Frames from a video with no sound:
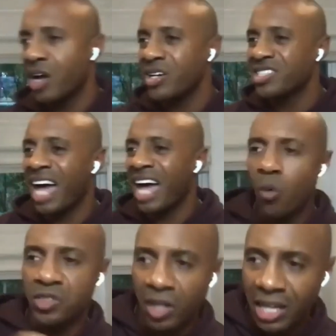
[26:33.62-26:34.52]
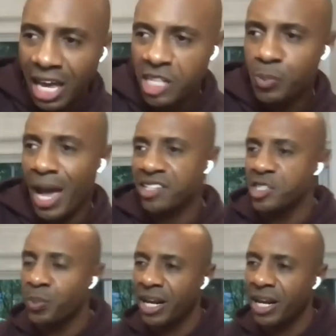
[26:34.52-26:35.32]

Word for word: how he's not always looking at his passes,